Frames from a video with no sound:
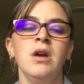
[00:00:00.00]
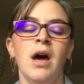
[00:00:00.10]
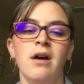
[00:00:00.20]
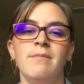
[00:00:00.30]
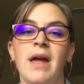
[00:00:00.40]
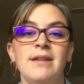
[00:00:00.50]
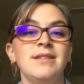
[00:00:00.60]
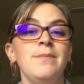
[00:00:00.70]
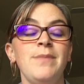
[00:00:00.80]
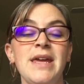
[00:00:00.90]
And
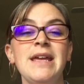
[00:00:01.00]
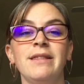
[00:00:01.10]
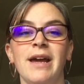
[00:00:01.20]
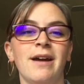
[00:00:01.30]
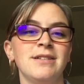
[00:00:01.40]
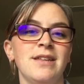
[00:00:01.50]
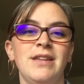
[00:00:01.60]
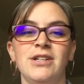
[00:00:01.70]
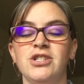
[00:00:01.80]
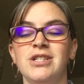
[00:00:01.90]
to me, like I said,
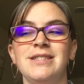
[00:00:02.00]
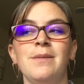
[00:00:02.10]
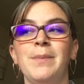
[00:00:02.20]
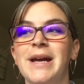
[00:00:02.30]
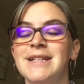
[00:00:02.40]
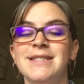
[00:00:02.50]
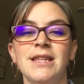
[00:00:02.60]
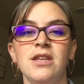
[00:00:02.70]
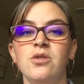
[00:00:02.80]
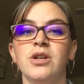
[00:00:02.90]
that's just the biggest thing
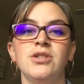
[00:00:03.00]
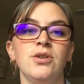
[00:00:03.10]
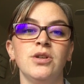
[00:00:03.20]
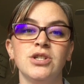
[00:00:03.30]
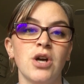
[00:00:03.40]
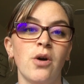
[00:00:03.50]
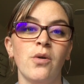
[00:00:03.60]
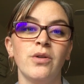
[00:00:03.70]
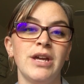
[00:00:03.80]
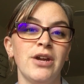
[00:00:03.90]
that you could do to
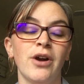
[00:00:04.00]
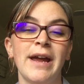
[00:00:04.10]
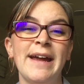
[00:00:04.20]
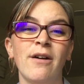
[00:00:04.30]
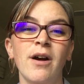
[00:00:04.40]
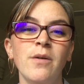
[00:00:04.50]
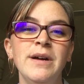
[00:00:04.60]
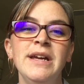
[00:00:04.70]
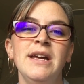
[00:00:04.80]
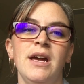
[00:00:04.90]
show that you're a hero,
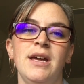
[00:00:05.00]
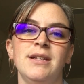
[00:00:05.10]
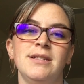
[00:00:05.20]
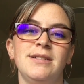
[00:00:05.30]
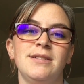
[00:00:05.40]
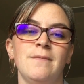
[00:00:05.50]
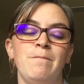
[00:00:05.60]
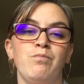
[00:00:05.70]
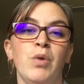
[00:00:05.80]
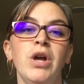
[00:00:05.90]
is
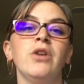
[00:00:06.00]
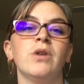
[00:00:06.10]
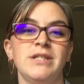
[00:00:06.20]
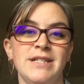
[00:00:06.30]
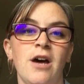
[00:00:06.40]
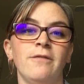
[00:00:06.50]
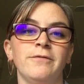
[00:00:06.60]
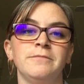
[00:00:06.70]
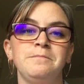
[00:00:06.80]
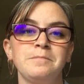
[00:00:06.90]
put yourself
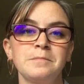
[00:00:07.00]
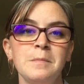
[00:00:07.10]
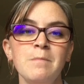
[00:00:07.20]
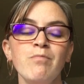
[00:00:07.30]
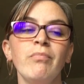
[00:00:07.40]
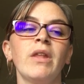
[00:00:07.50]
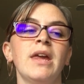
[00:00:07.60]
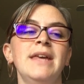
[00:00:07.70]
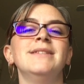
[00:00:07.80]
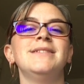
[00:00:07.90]

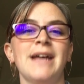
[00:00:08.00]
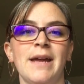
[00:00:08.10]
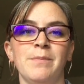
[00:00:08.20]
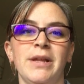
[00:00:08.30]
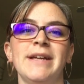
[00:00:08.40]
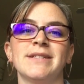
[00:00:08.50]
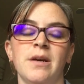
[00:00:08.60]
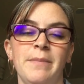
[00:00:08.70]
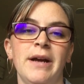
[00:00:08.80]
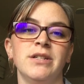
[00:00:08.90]
in second place
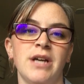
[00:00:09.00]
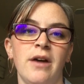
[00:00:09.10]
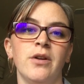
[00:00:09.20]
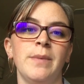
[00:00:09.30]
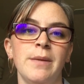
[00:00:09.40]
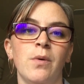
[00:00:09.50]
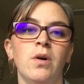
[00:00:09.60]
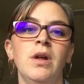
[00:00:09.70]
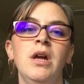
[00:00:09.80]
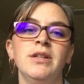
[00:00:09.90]
compared to other
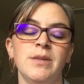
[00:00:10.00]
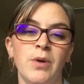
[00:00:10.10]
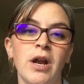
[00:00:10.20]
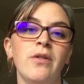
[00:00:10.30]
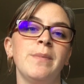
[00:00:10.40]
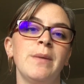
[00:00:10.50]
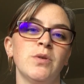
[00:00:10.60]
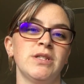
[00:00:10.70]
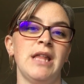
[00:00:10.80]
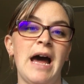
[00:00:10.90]
people. To put other
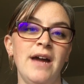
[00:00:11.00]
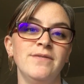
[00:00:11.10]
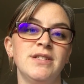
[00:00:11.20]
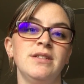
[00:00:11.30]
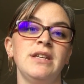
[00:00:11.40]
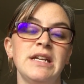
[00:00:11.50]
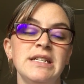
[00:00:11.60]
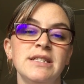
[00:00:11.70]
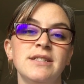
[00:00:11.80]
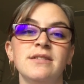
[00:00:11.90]
people's lives,
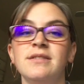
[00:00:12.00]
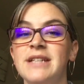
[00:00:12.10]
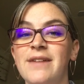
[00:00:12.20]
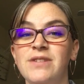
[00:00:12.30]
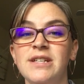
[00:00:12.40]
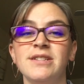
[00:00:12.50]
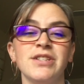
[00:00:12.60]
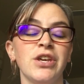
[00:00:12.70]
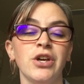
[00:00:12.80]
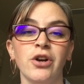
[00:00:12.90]
needs, safety,
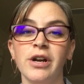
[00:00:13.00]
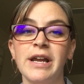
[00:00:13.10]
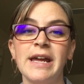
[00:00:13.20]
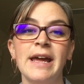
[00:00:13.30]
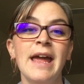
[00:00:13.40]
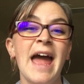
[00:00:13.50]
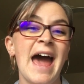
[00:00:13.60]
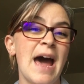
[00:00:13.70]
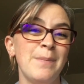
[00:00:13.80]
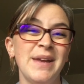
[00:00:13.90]
security,
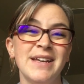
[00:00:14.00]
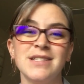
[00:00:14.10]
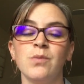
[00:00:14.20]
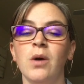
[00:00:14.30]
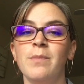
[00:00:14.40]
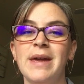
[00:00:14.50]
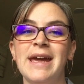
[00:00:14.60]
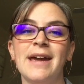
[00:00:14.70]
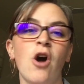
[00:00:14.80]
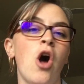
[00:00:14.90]
happiness,
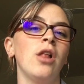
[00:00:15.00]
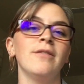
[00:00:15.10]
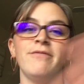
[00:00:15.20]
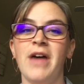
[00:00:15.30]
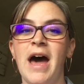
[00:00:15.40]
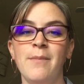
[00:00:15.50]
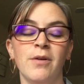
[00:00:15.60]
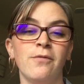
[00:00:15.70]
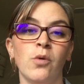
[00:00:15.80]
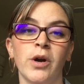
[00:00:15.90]
well-being, all of that
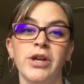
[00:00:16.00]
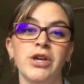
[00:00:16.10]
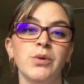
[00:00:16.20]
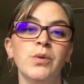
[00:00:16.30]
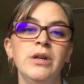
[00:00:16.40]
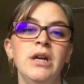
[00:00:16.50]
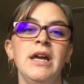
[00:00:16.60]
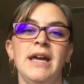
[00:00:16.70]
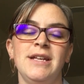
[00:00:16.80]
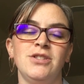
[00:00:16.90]
before you
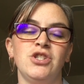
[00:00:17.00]
is